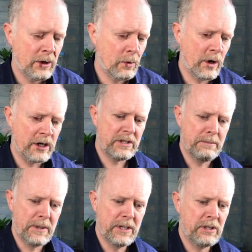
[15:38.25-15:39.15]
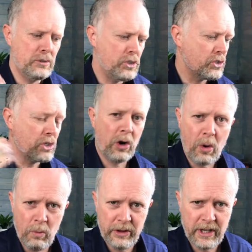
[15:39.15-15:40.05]
Whereas the person who just got
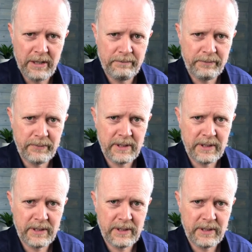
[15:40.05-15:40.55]
on with it